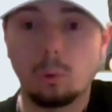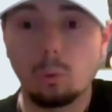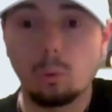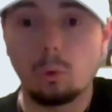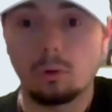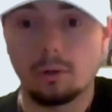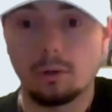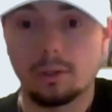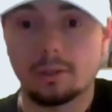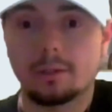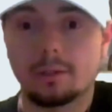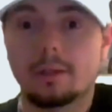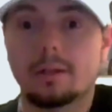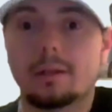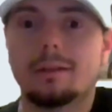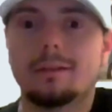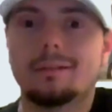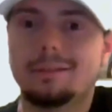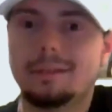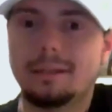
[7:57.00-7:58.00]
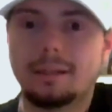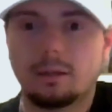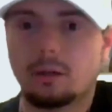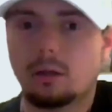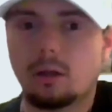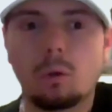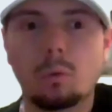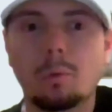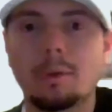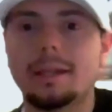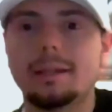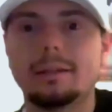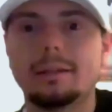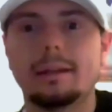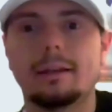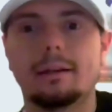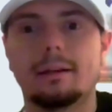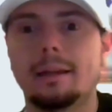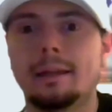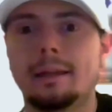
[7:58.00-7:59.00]
or she could go
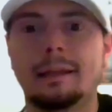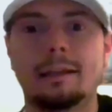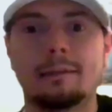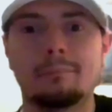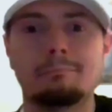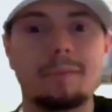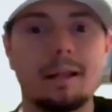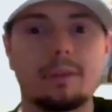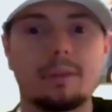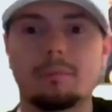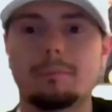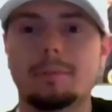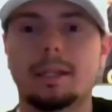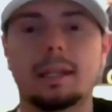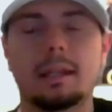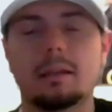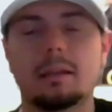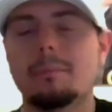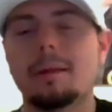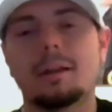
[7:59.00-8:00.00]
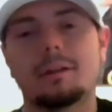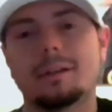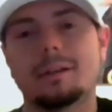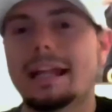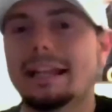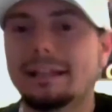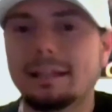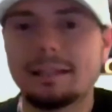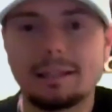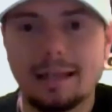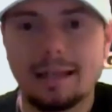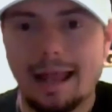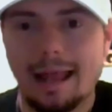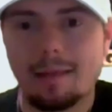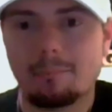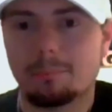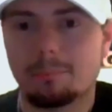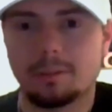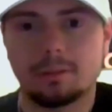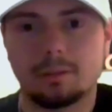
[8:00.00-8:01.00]
in there and mess up Mikaela Mayer, and that didn't
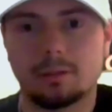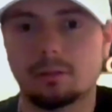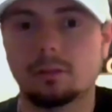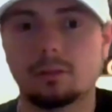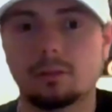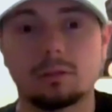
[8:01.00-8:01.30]
happen.